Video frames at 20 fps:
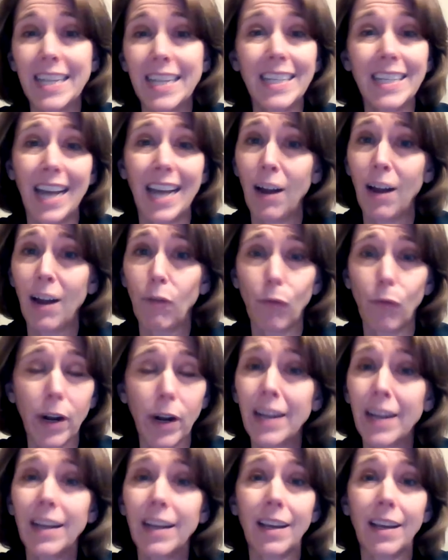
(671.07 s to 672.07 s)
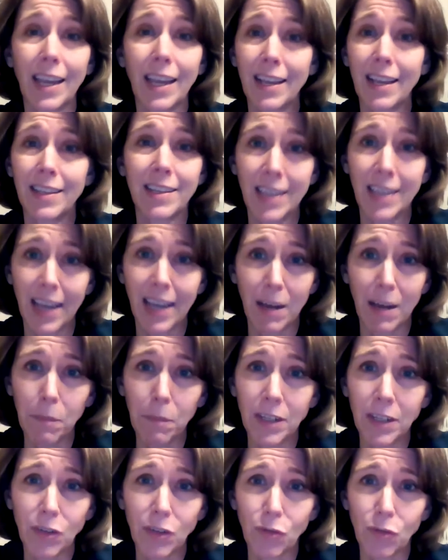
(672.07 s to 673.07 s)
He's not running against
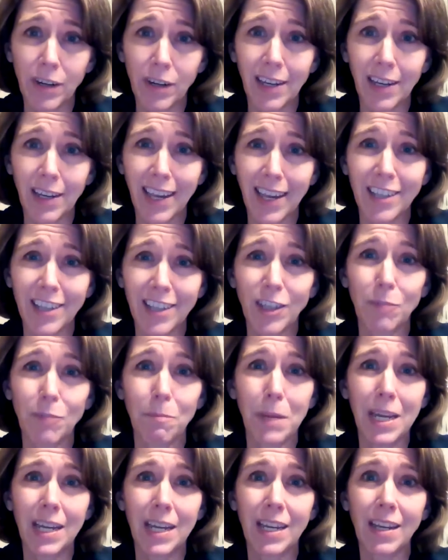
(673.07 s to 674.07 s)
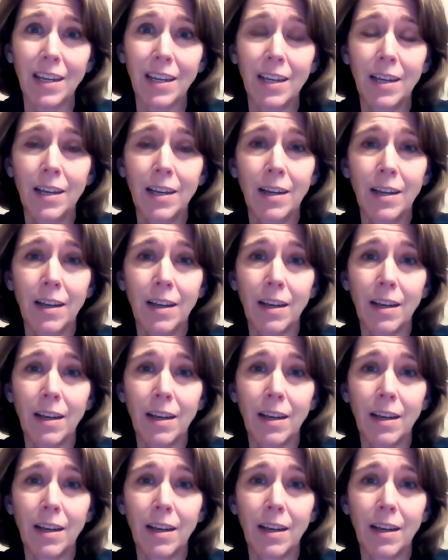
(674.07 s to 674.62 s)
them. He's running against me.